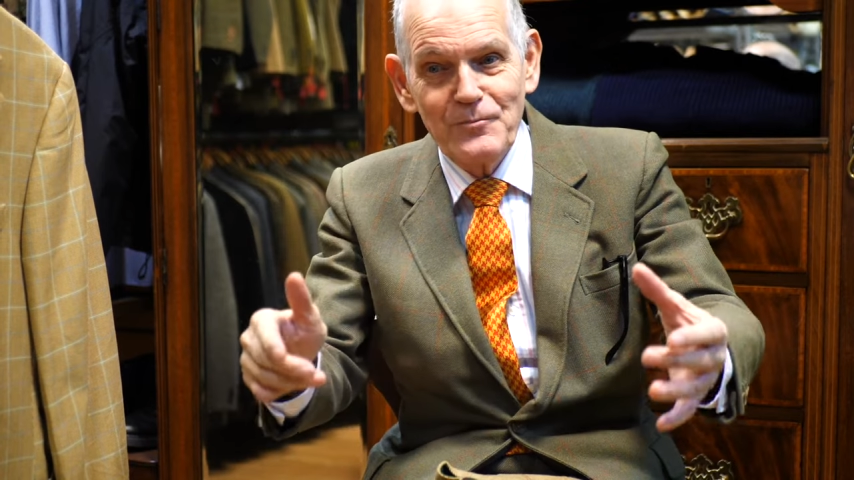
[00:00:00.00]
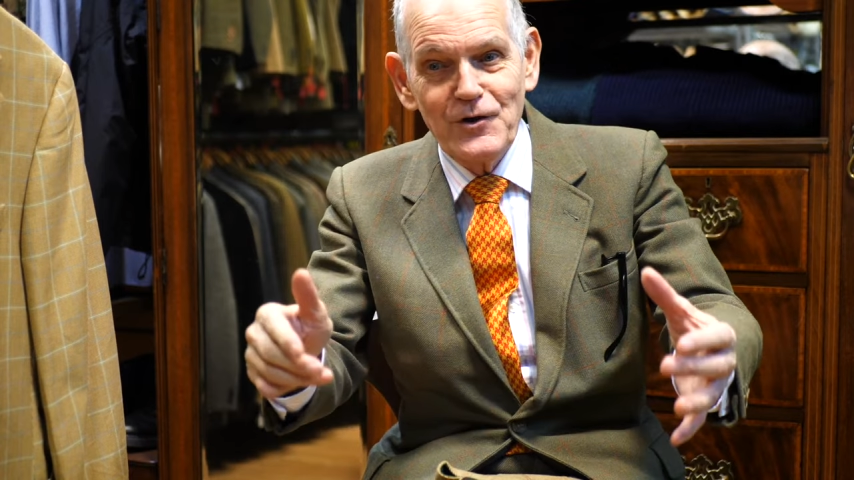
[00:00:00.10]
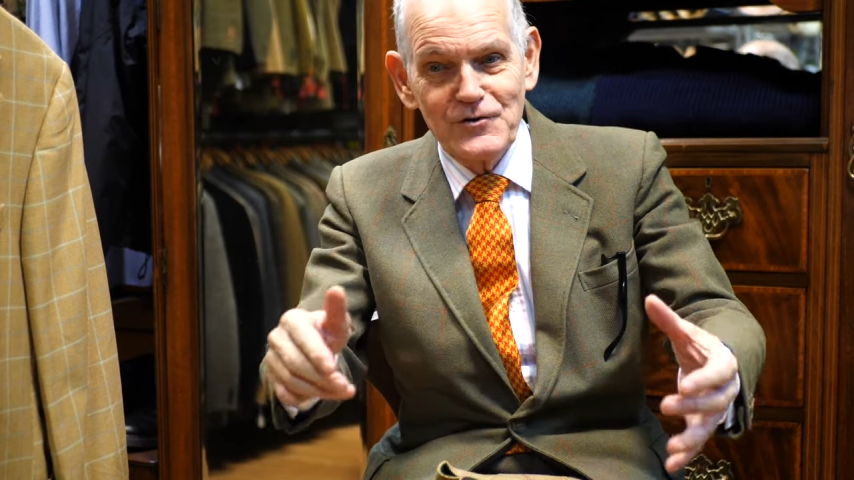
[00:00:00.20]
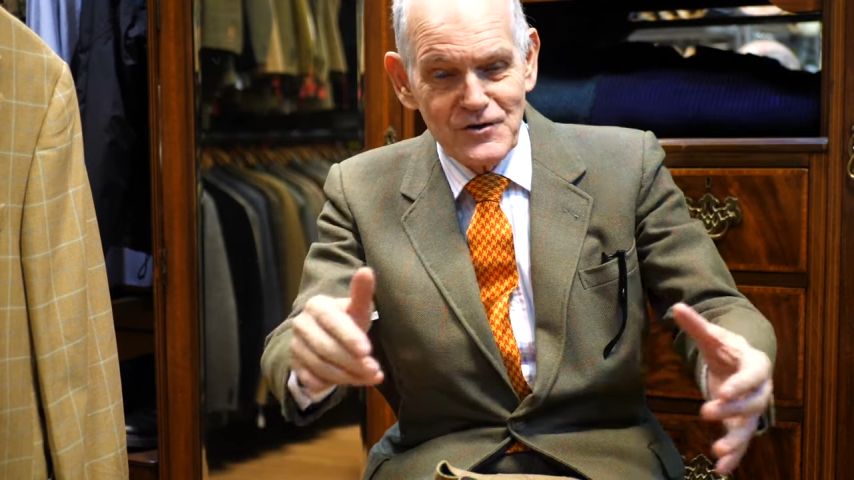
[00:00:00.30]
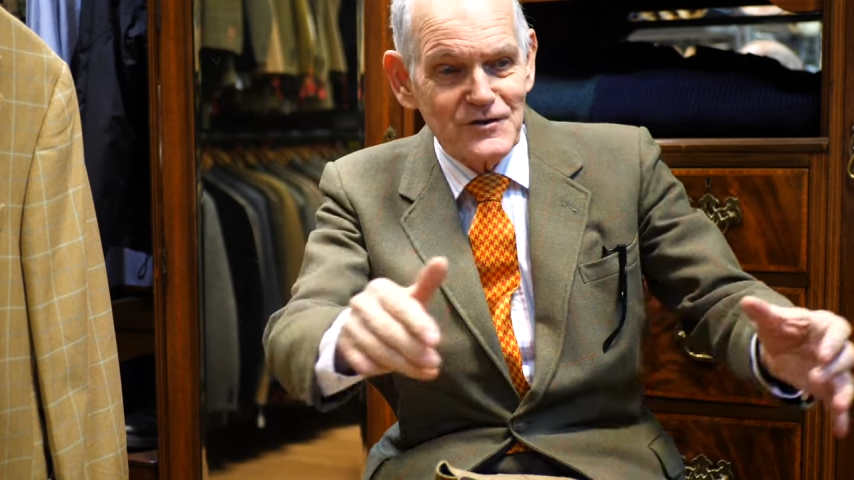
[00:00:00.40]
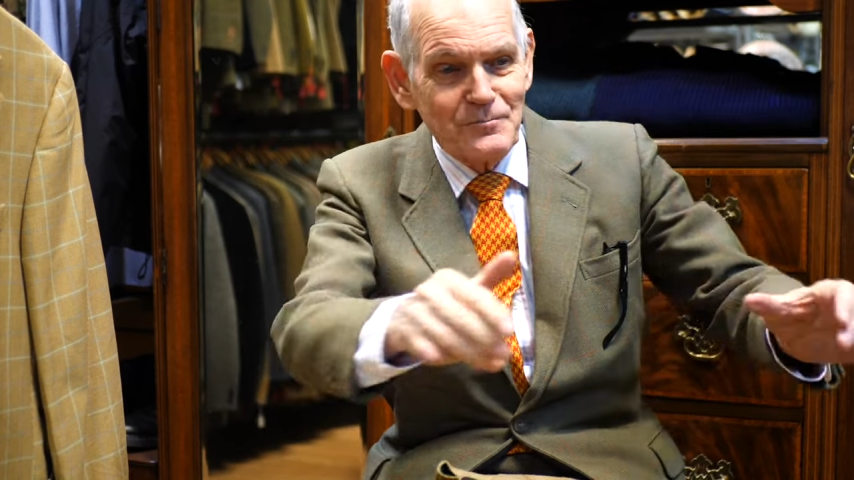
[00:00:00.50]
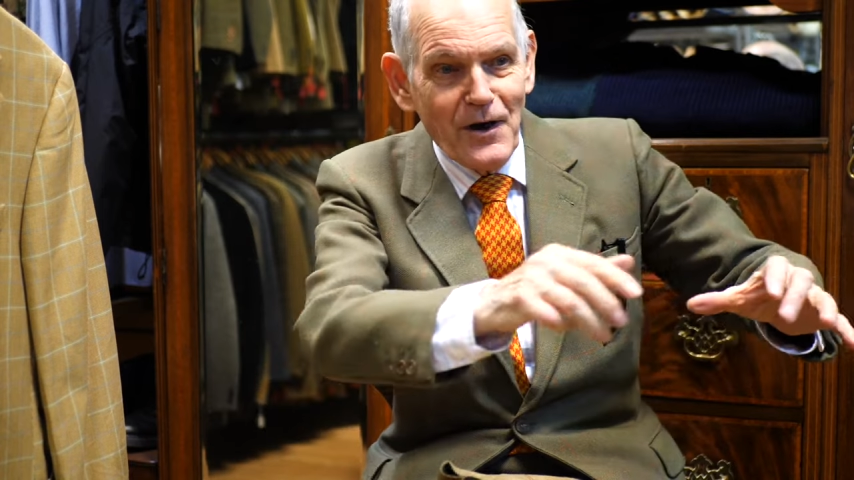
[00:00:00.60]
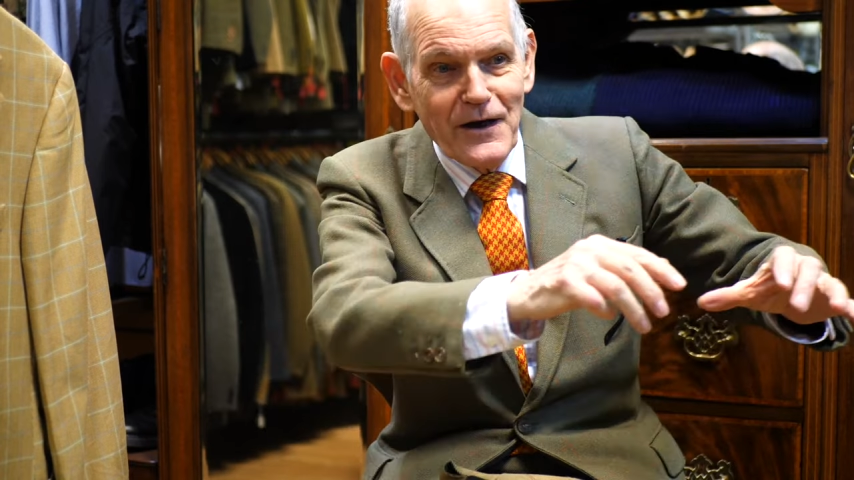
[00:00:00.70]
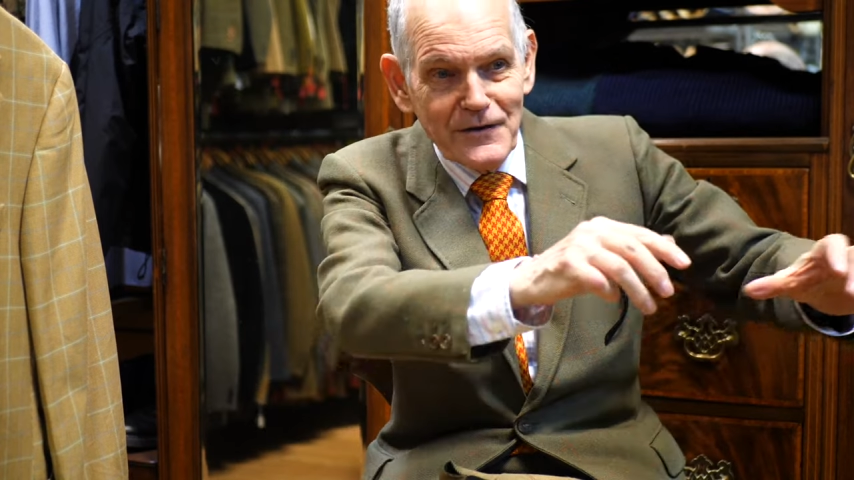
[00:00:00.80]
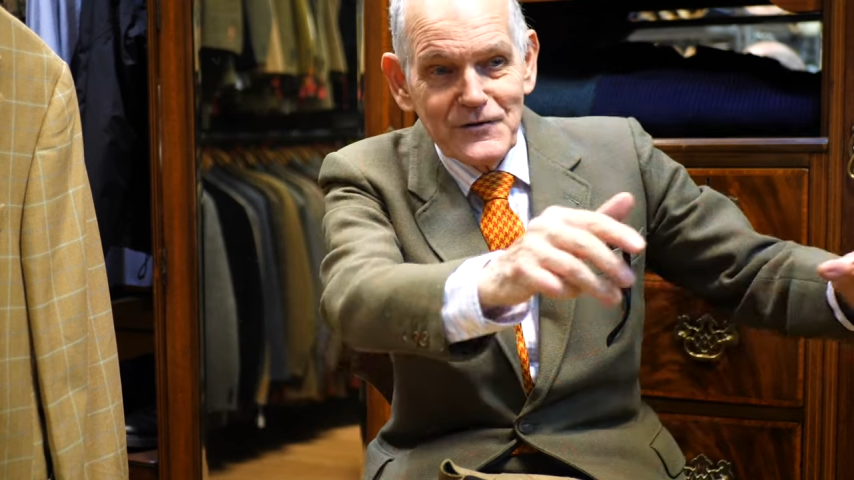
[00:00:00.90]
purchased
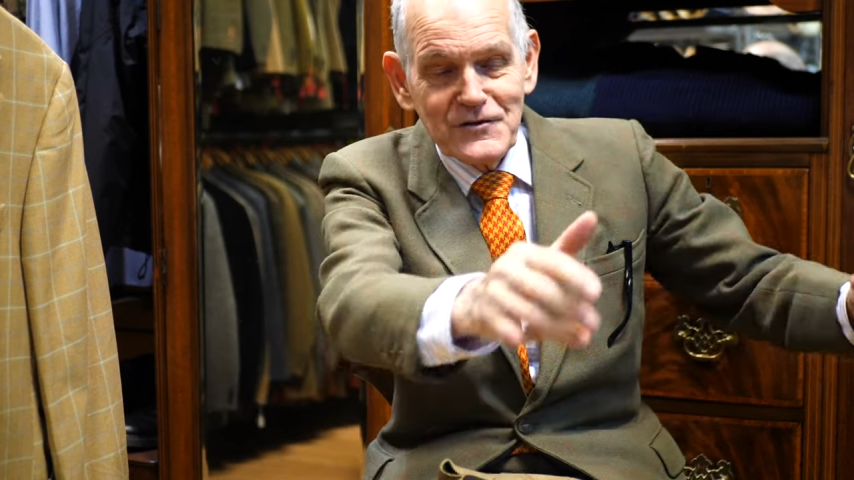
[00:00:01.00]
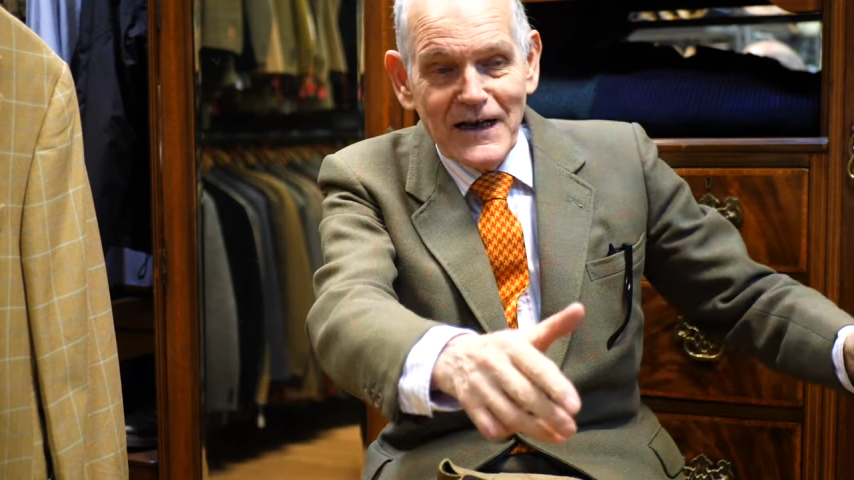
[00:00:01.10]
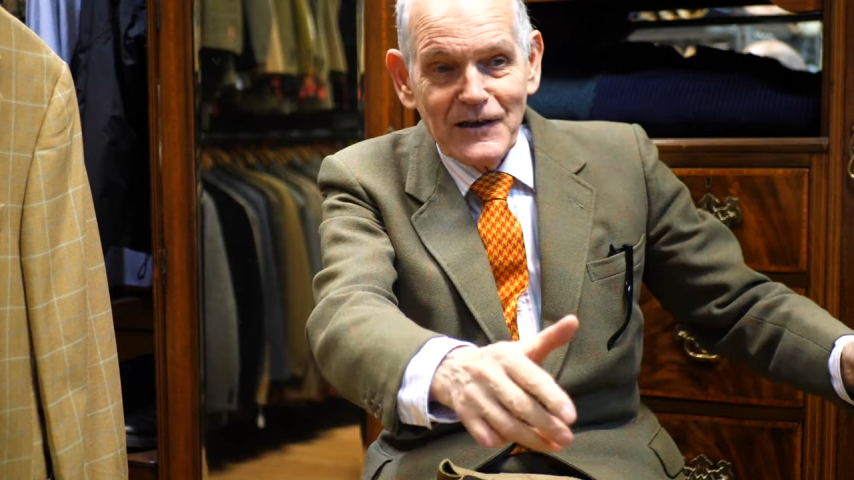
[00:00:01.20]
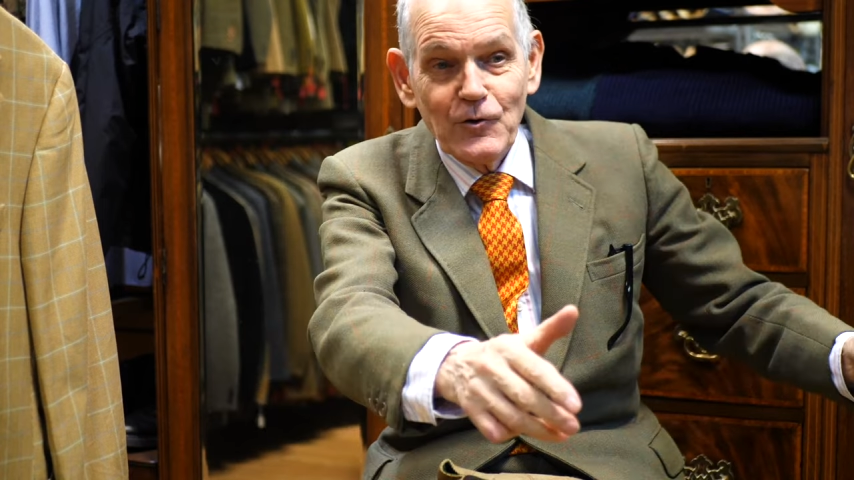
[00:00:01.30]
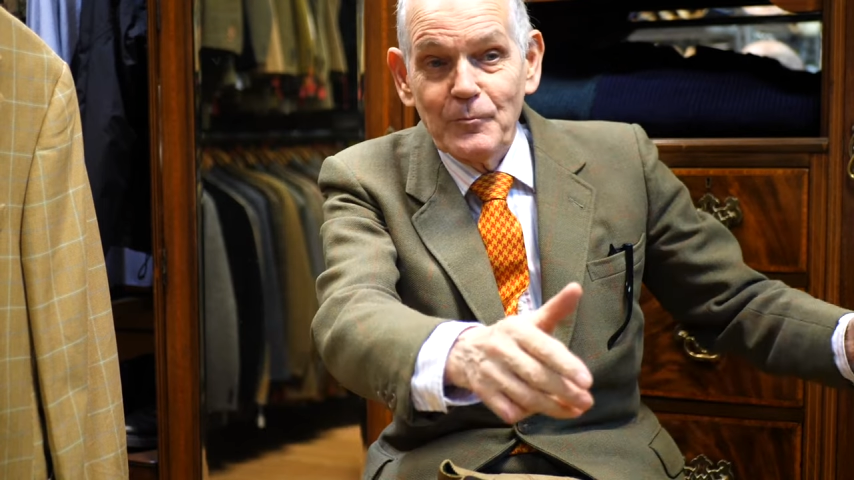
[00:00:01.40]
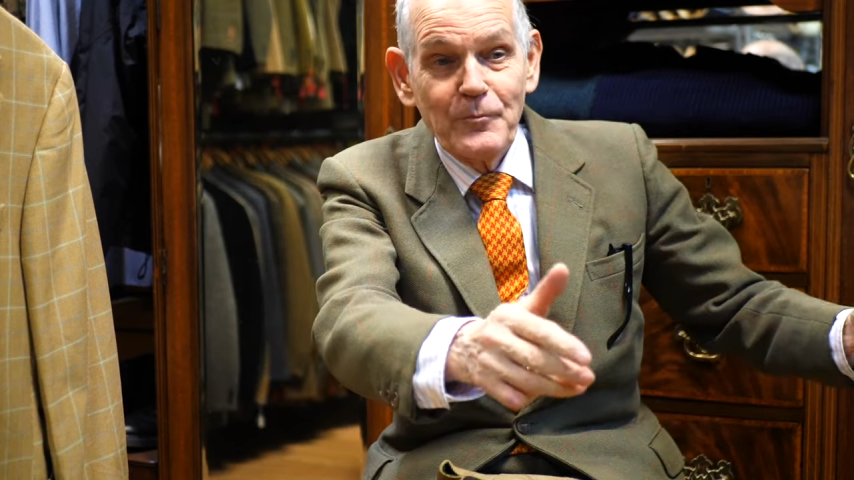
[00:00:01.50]
by the sackload,